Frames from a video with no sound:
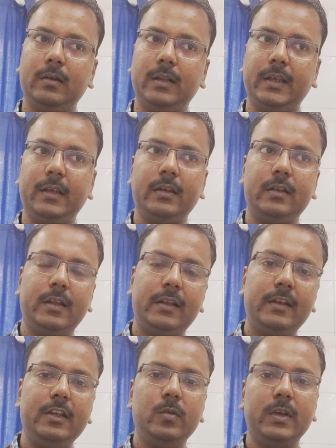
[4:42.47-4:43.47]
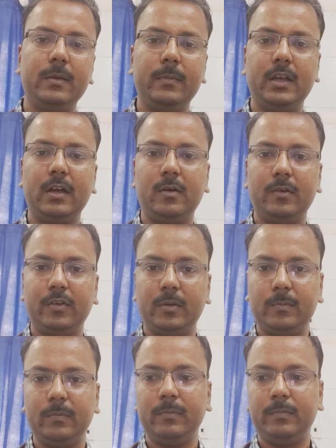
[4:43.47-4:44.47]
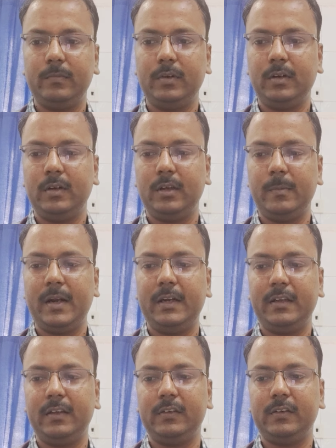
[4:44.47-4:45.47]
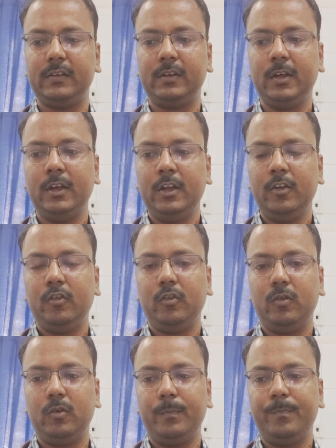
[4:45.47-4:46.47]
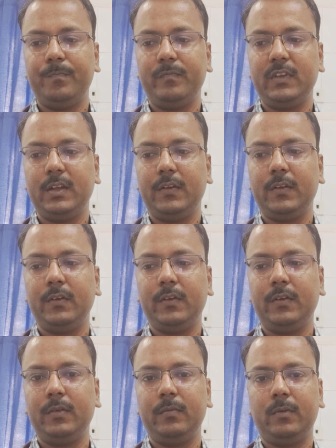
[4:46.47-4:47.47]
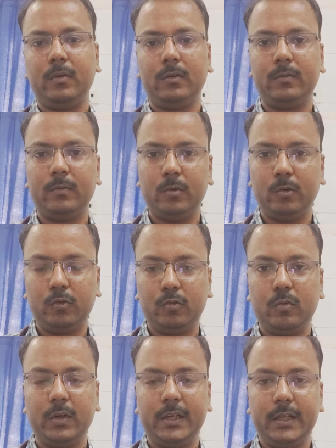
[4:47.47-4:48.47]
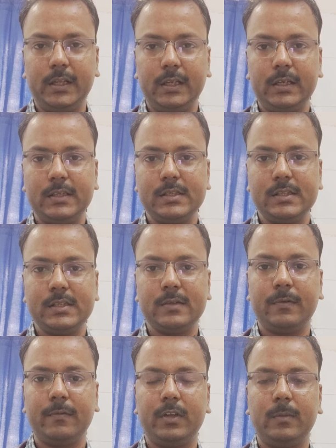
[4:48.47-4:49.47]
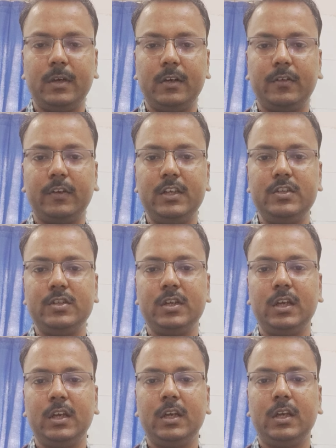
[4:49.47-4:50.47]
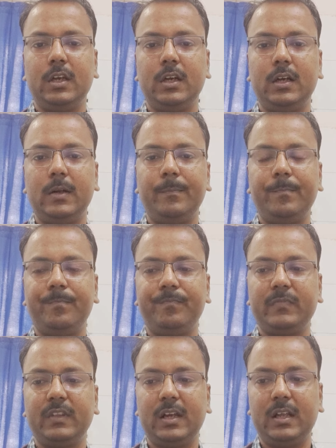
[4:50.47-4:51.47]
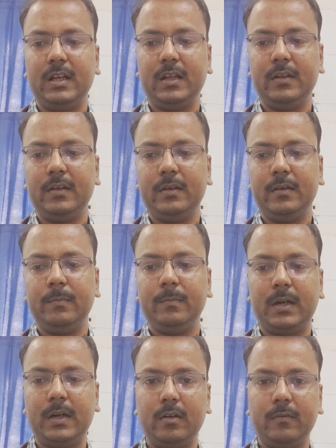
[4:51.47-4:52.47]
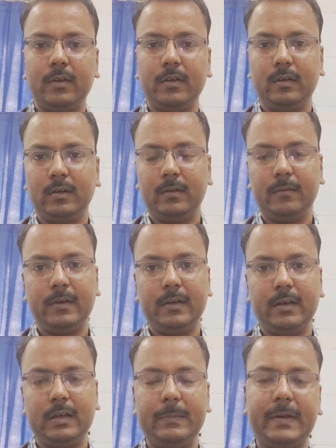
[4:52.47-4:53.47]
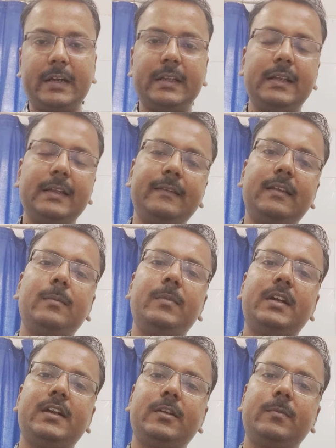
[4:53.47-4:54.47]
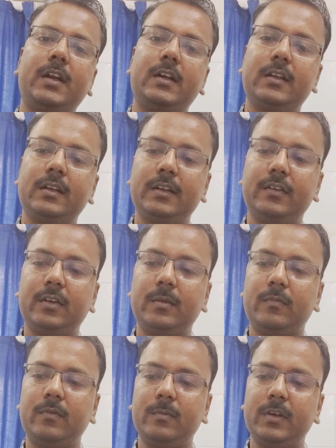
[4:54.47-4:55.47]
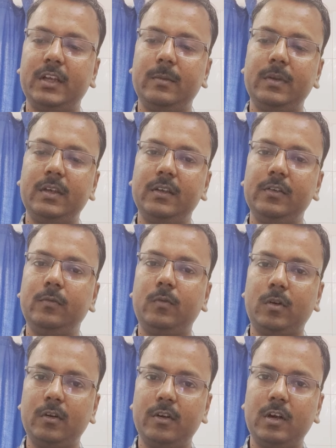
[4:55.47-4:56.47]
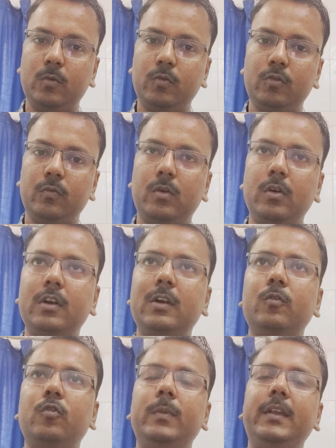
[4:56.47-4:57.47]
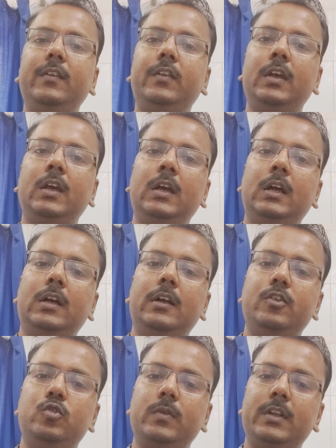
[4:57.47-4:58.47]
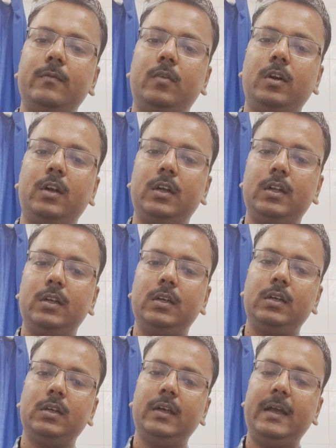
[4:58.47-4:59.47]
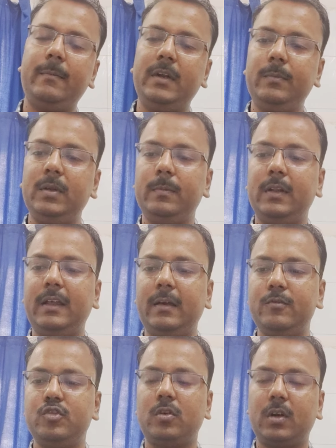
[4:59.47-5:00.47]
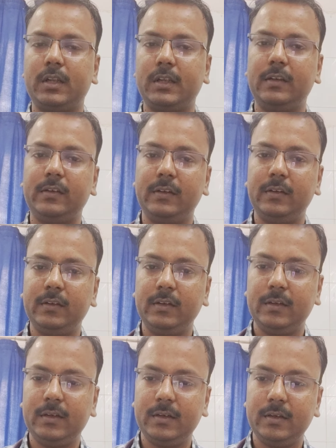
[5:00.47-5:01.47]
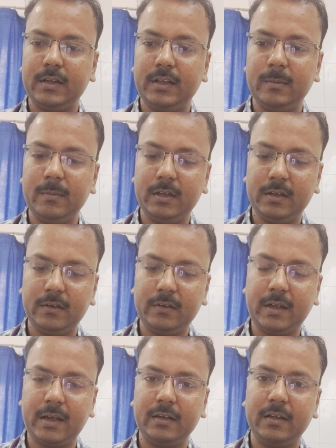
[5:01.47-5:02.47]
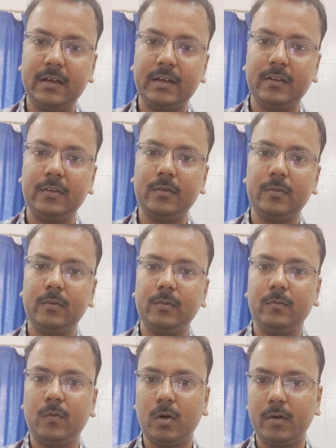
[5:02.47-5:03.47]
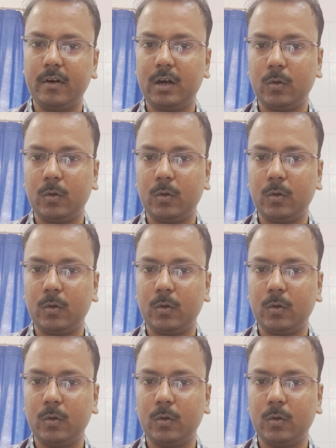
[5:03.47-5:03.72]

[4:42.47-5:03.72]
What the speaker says: like leukemia or some hemat cases. So this is for those 2 clinical cases, 50 marks each. Another part of the practical exam, pediatric practical exam from DNB, is ward rounds. Ward rounds means Usually what MD people have short cases, and DNB has tagged that as ward